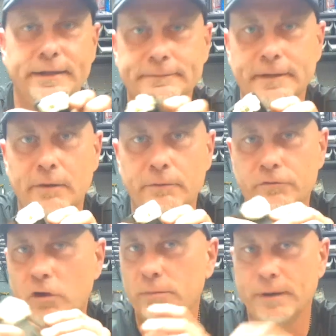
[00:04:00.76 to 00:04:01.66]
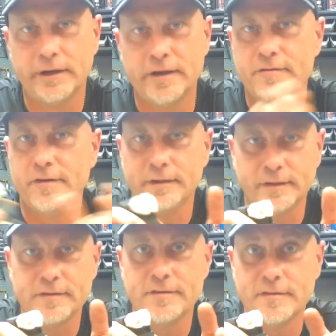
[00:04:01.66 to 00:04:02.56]
Now, we've talked about AC and
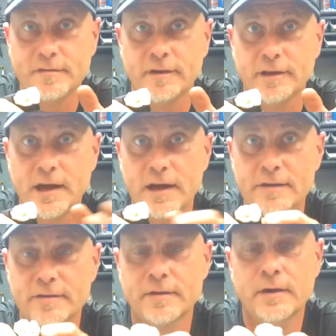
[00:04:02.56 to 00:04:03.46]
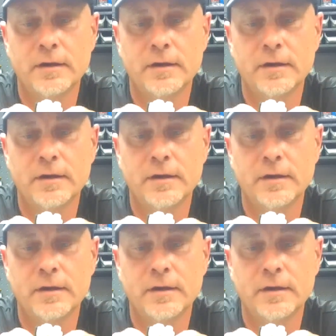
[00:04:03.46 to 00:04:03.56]
DC CDIs